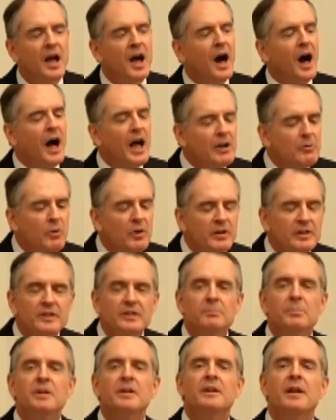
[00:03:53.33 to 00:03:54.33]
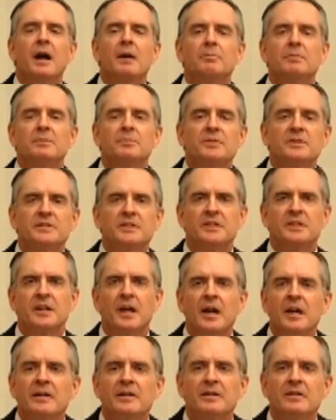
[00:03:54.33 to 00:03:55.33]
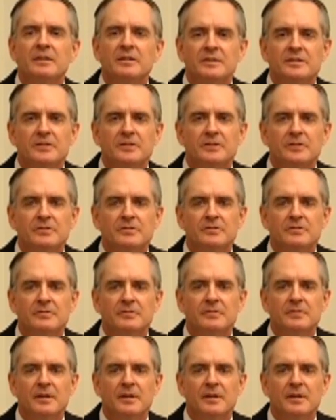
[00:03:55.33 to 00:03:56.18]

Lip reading: I wanted to be an optimist and an idealist too.